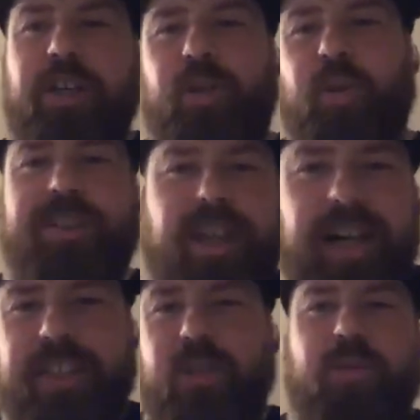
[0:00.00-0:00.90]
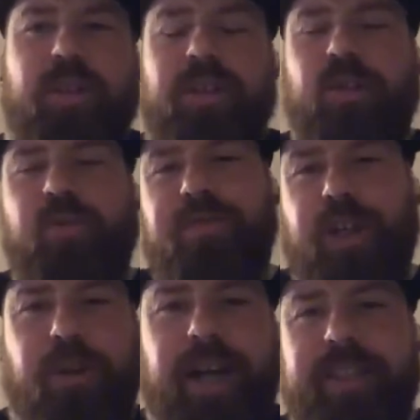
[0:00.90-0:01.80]
you are taught. You you
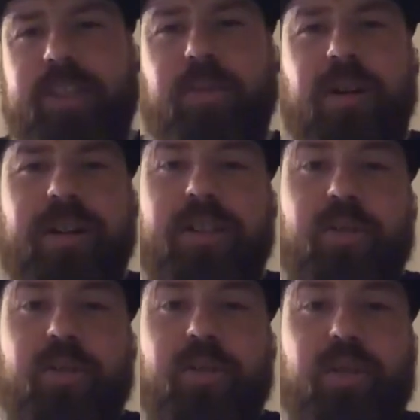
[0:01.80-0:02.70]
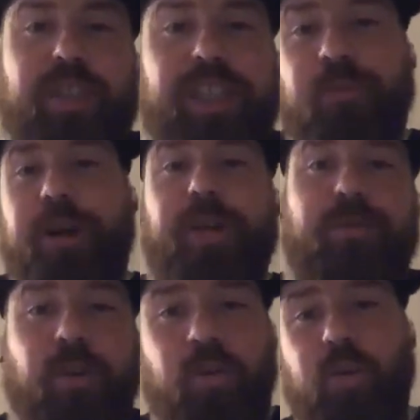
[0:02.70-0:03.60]
figure out this walk and you get ready
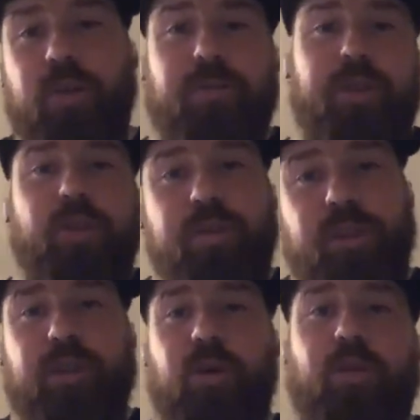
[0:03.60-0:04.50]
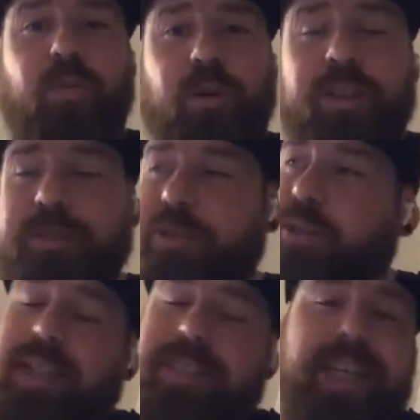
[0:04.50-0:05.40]
for going when you when you go to war. Because when you're
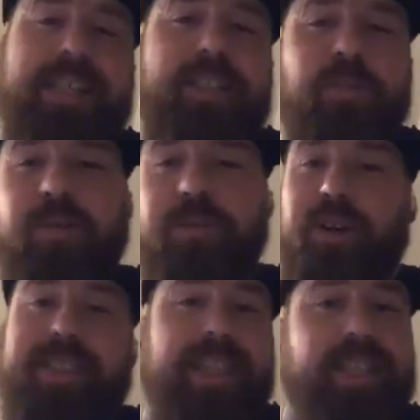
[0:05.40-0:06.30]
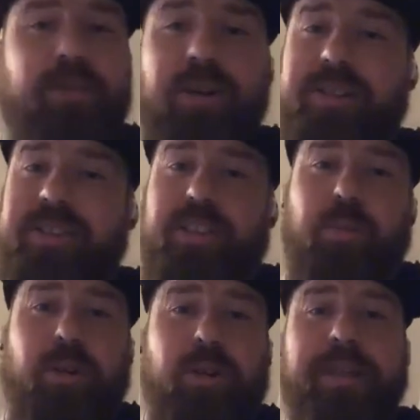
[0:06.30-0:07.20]
outside these walls, when you're outside the walls in the
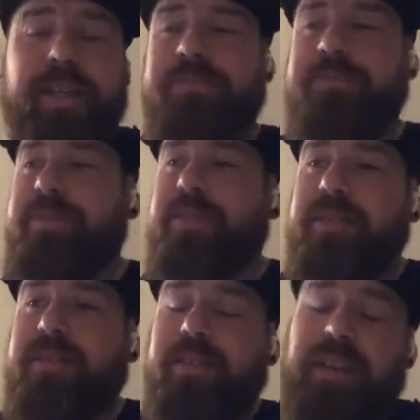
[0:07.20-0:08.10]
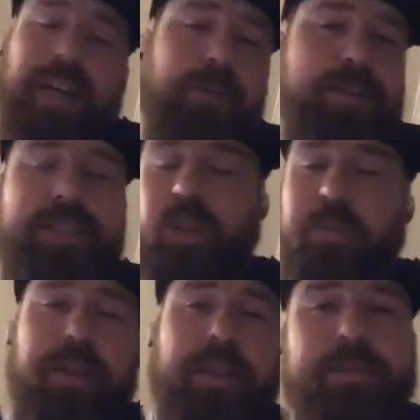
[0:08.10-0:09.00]
world, man, every single
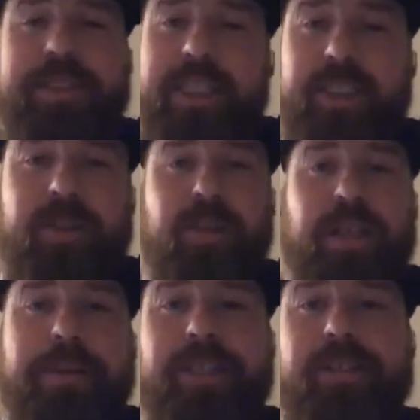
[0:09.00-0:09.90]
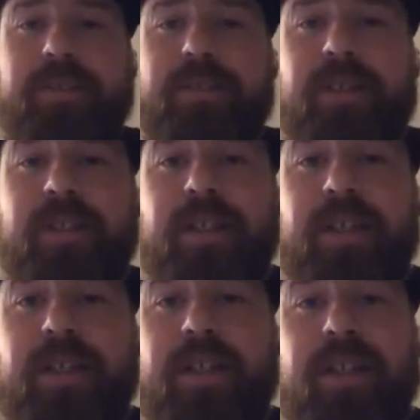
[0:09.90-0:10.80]
bit of temptation is going to come at you.
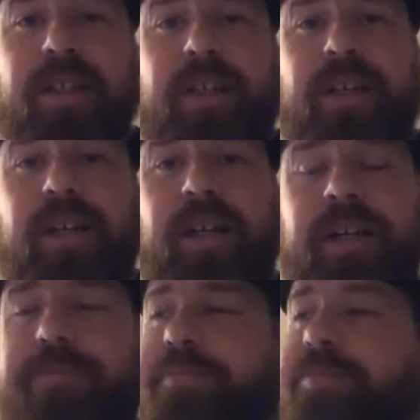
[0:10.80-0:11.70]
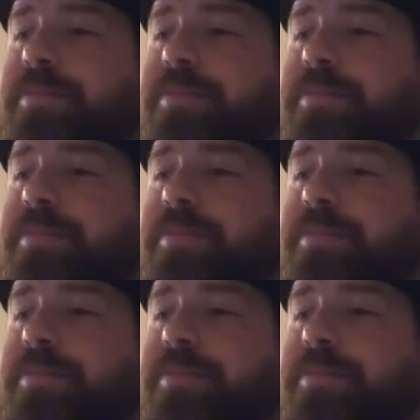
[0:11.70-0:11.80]
Um